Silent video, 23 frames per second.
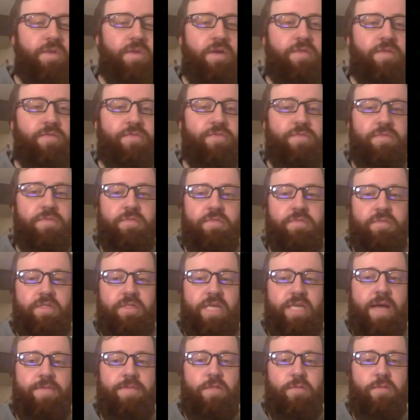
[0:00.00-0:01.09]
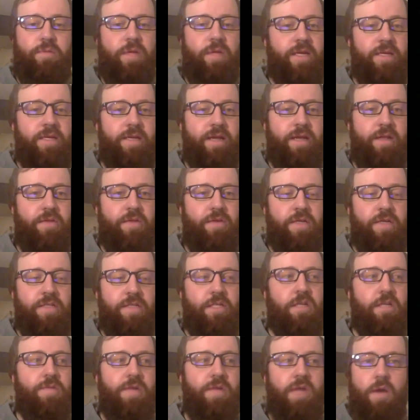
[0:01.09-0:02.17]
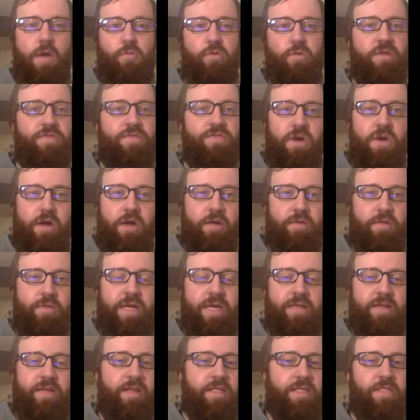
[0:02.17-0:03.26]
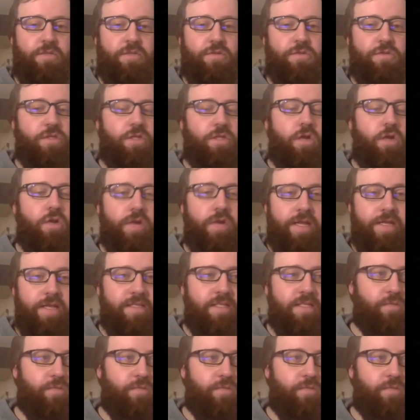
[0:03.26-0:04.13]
of times we played together. It started to become really fun. We got, got these little slogans